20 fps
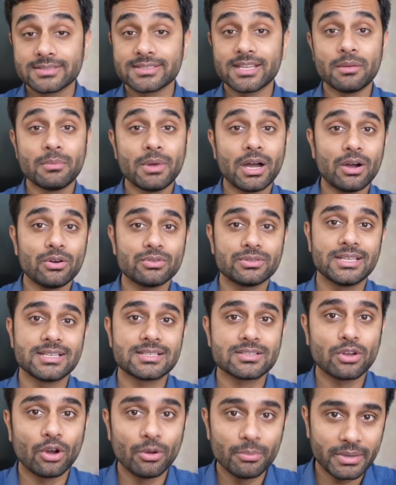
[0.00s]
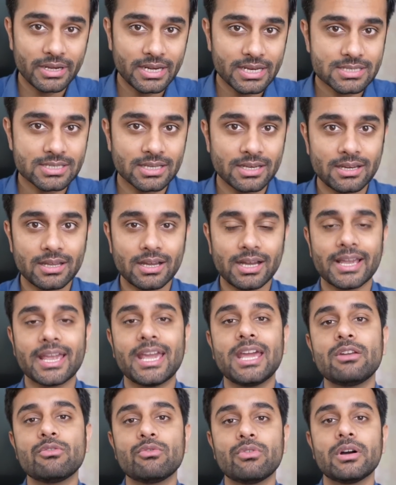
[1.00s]
Somehow this combination
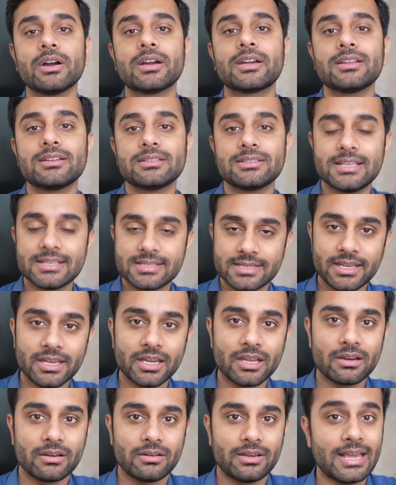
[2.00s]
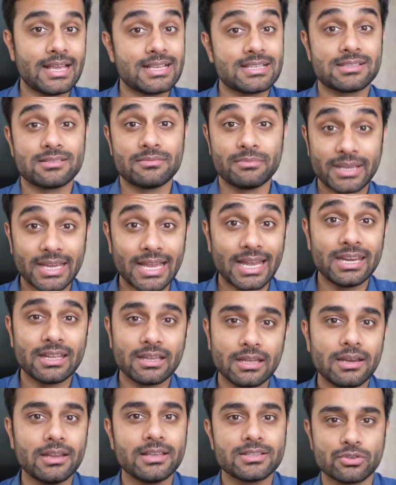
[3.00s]
again worked this year, as
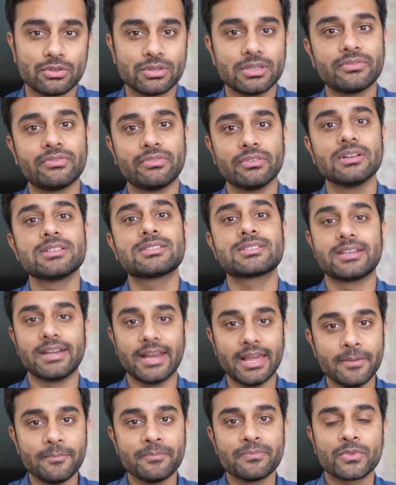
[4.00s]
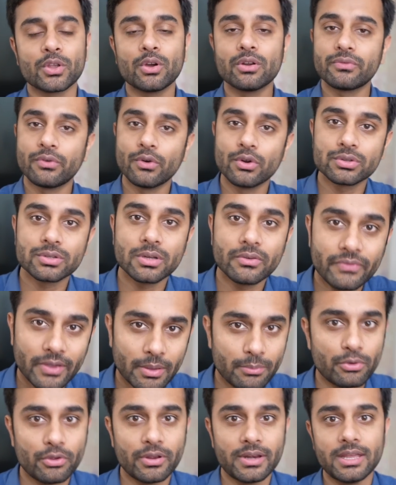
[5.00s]
mechanical is on the first day on 4th of
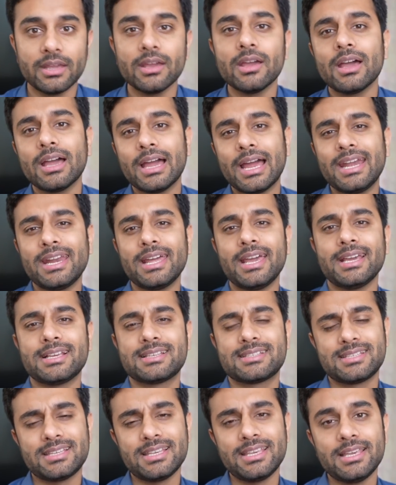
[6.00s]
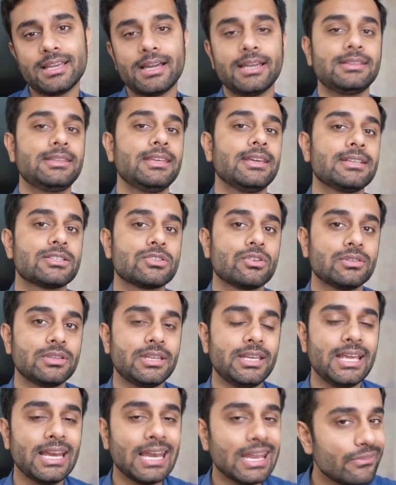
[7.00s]
February and XE I think is on
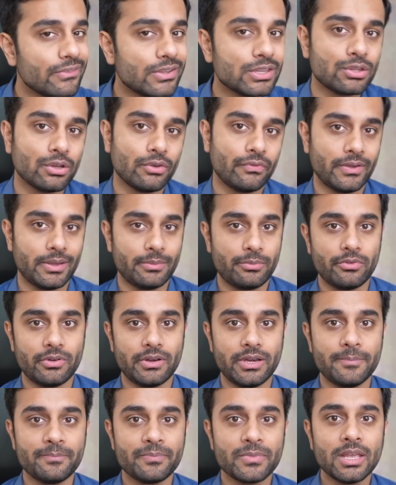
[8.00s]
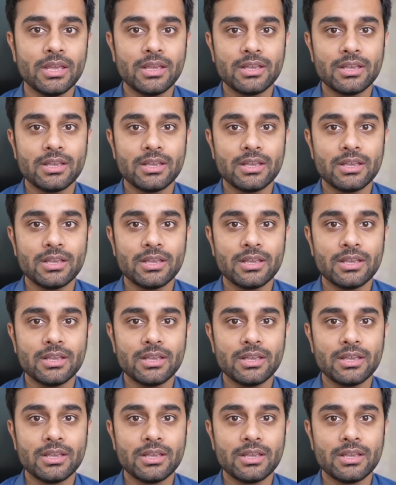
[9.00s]
the 11th of February.